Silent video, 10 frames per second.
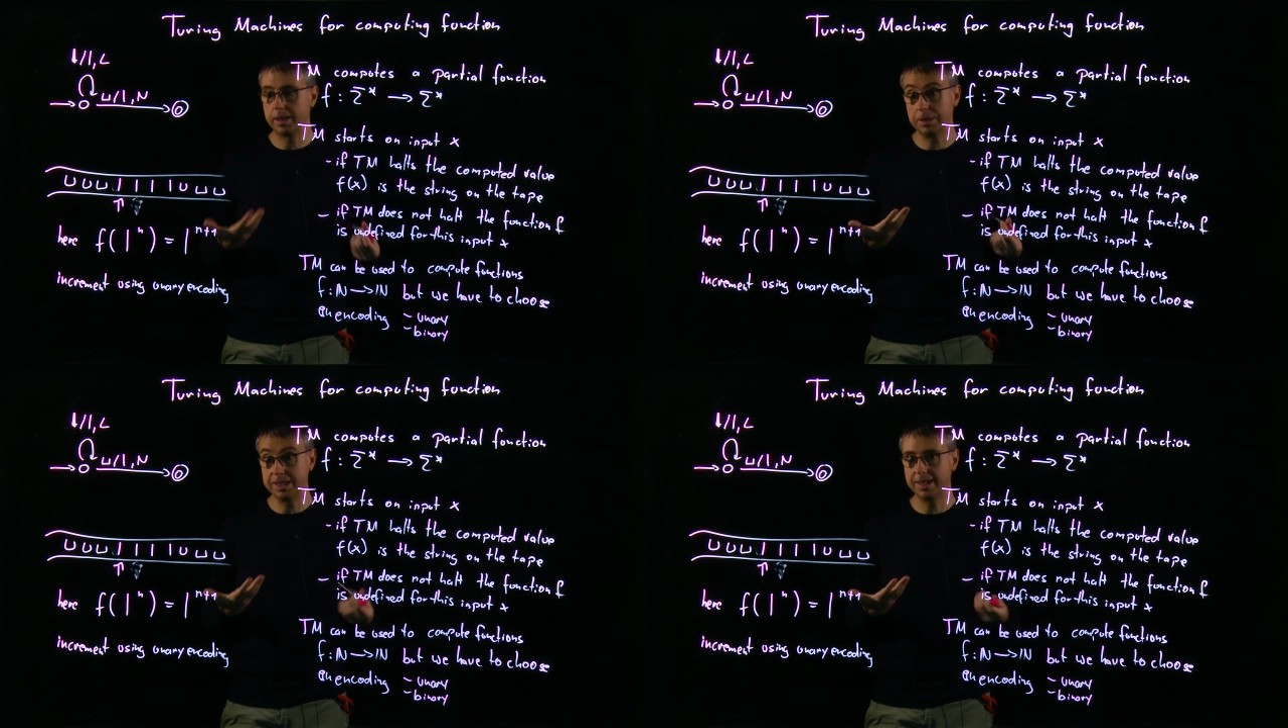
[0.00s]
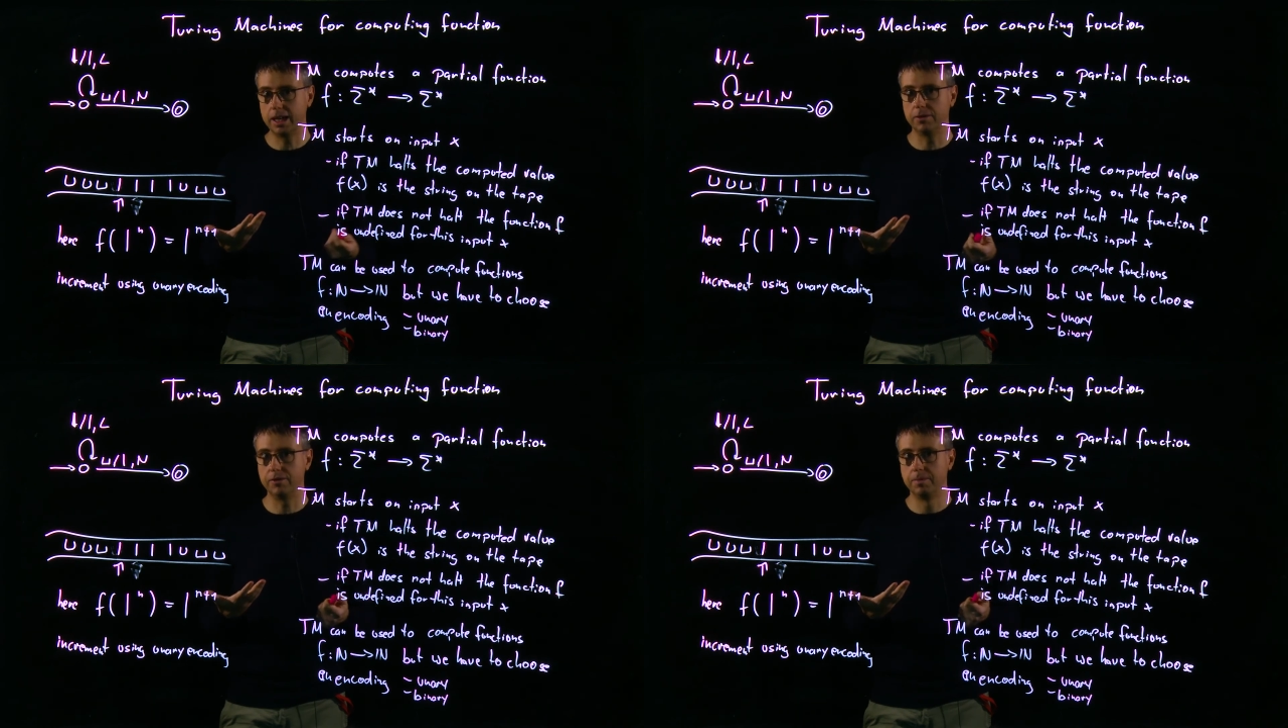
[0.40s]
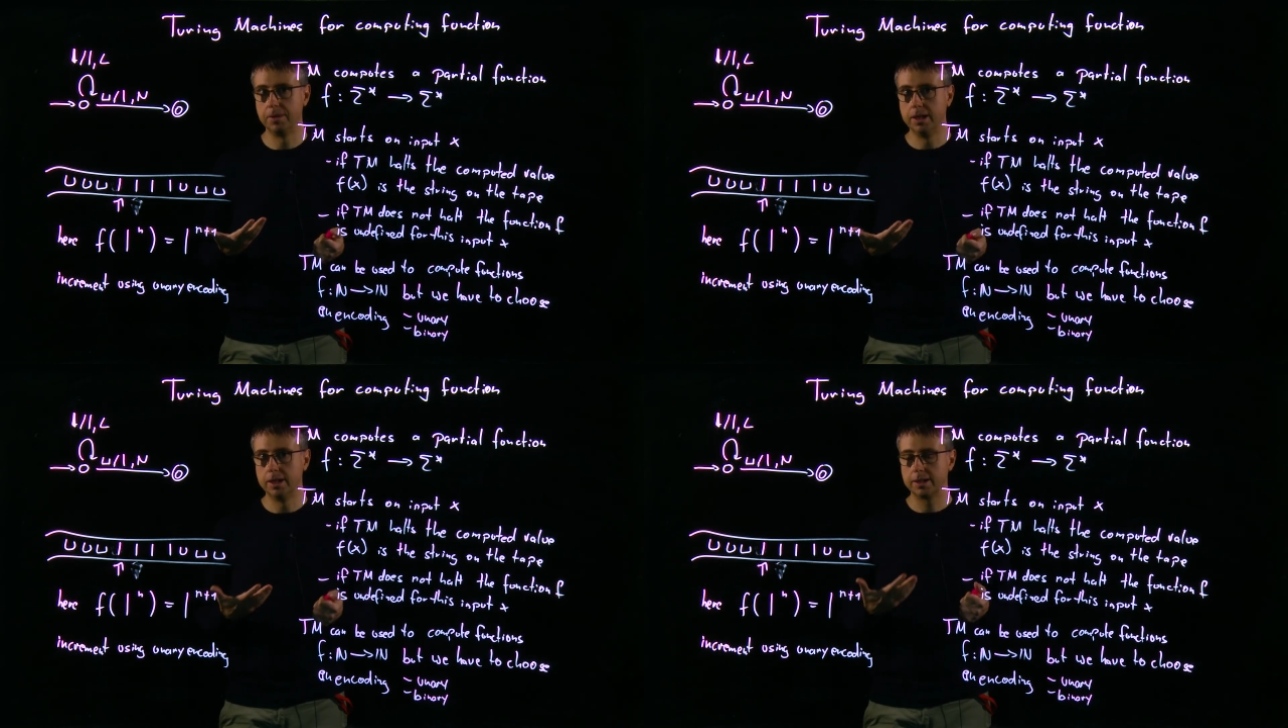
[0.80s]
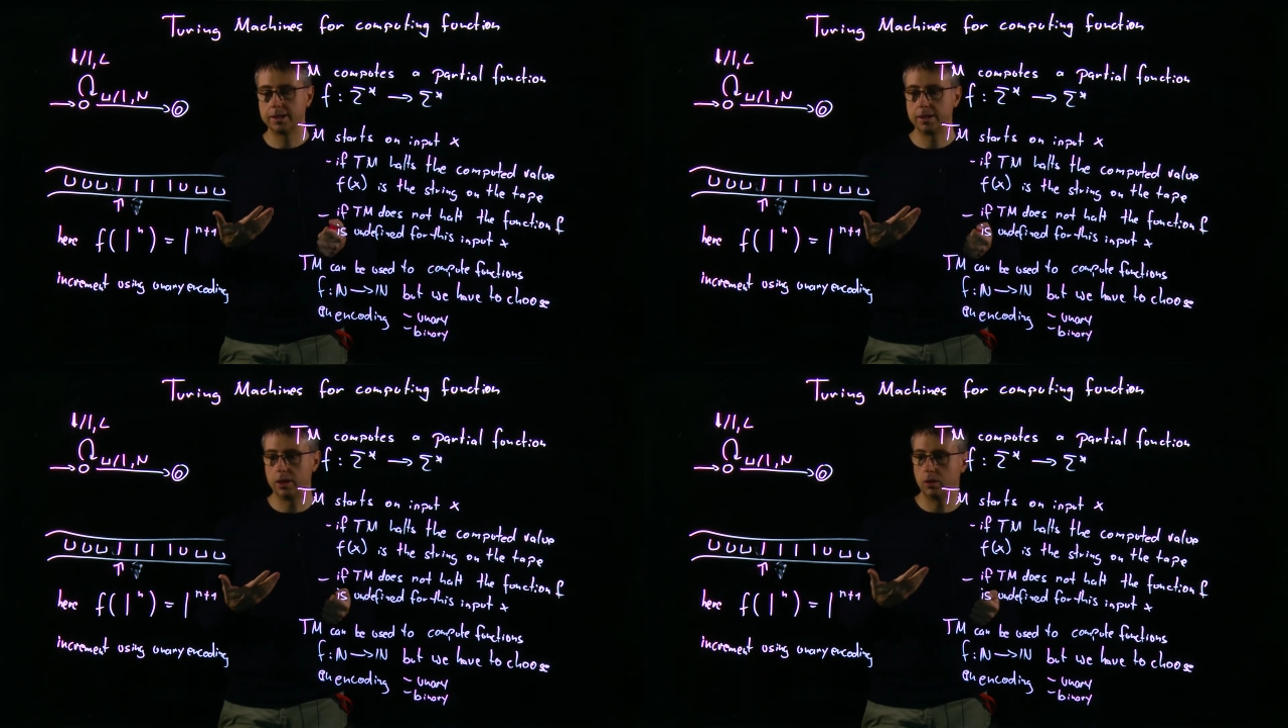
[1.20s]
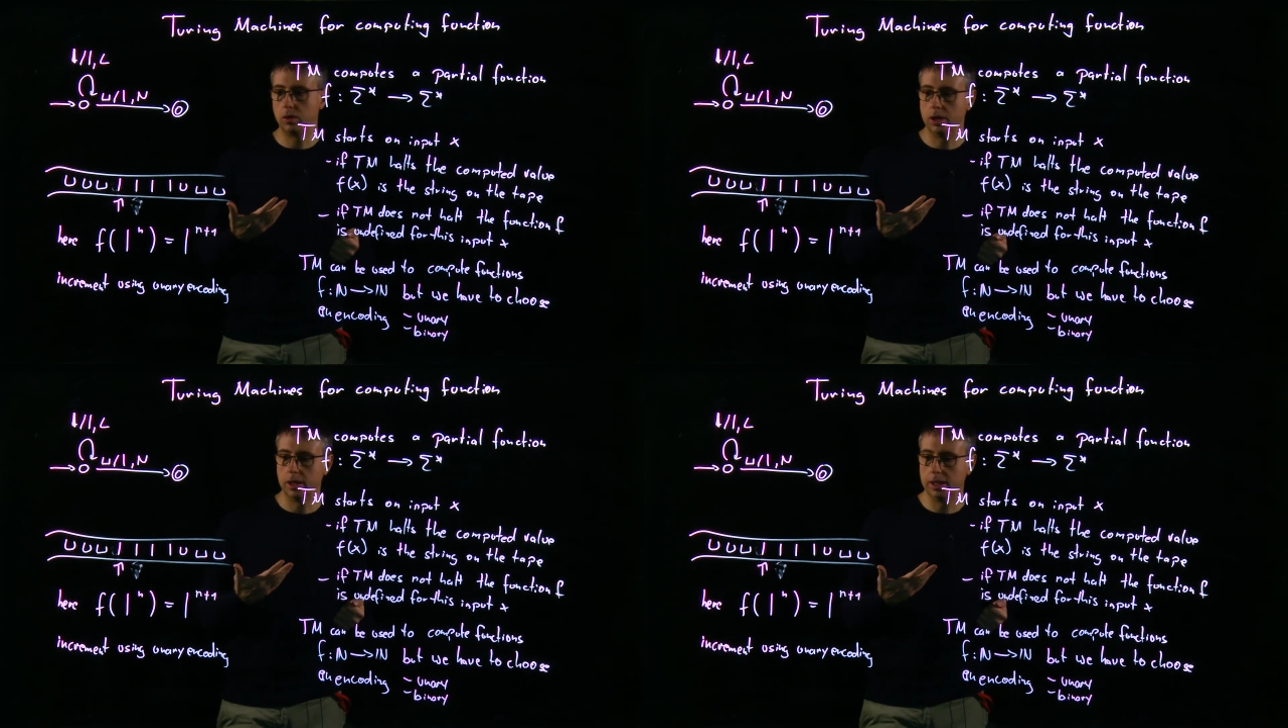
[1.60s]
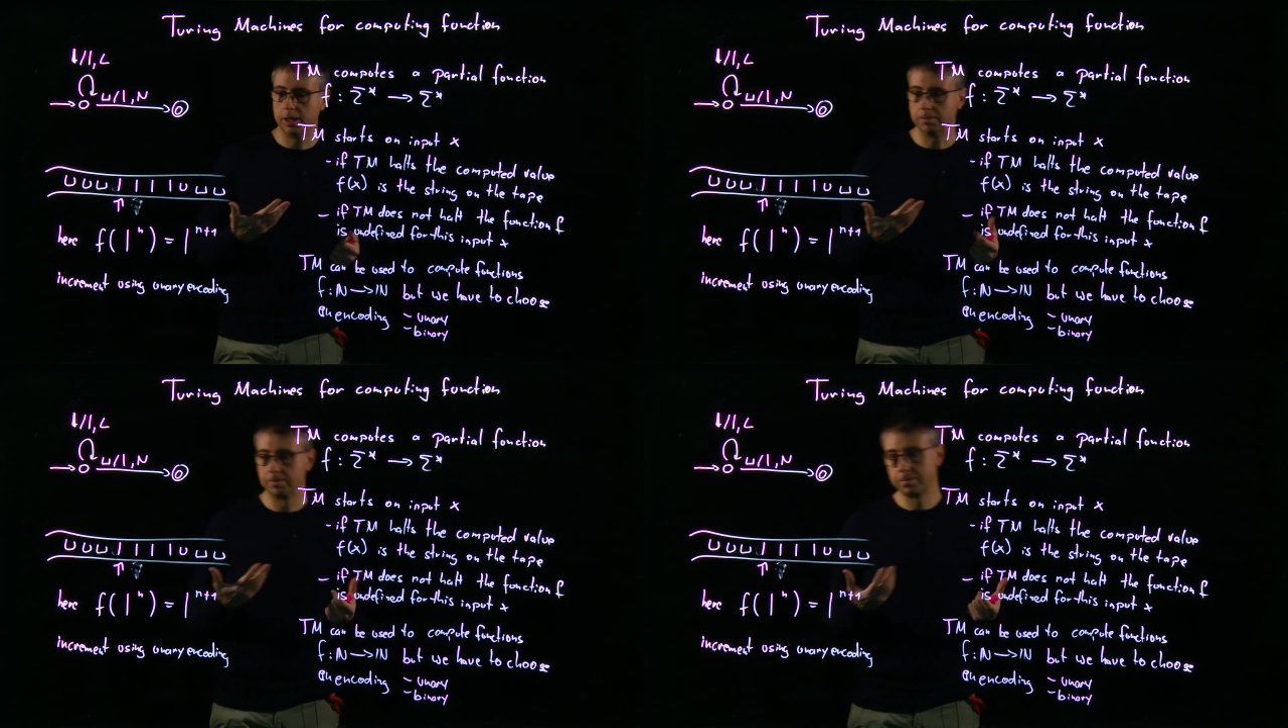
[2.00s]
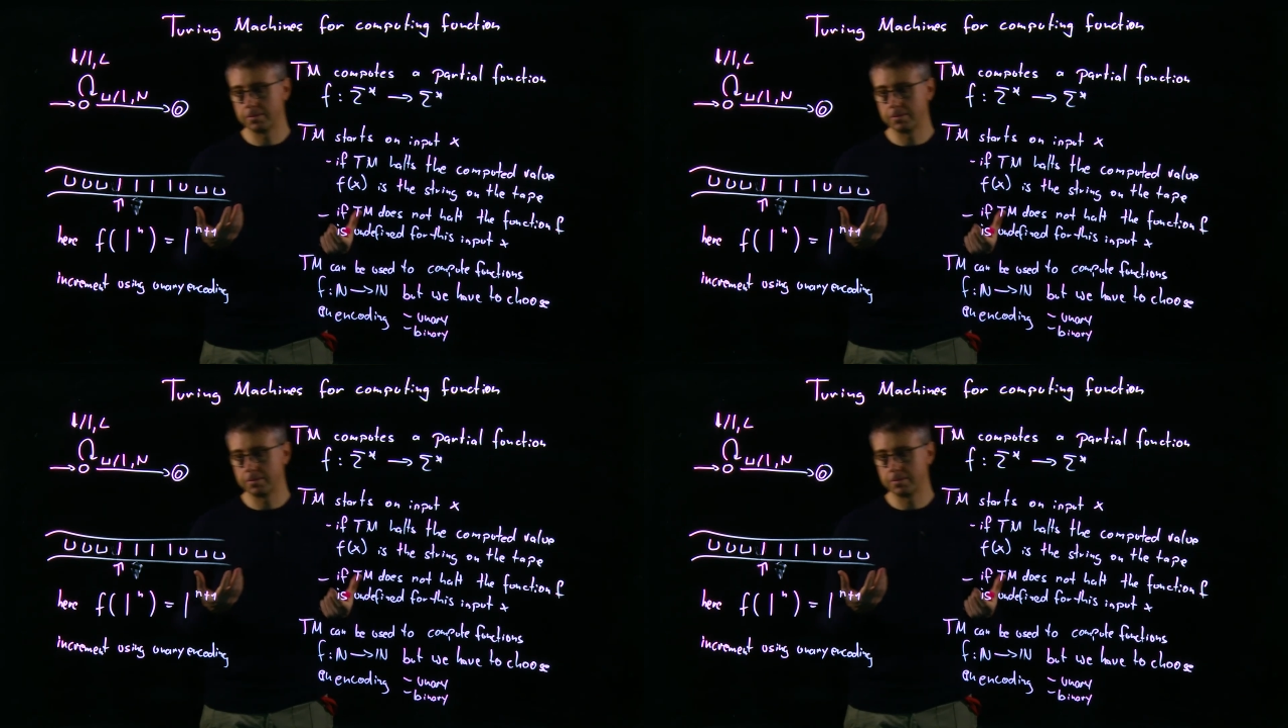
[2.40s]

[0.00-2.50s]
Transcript: itself. So